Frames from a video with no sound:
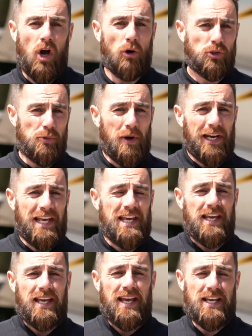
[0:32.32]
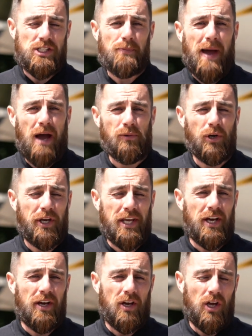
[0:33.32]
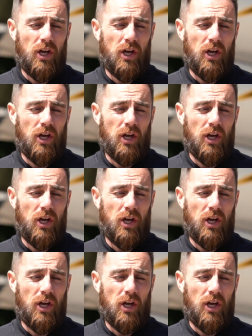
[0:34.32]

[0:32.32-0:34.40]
Ultimately, it's about looking at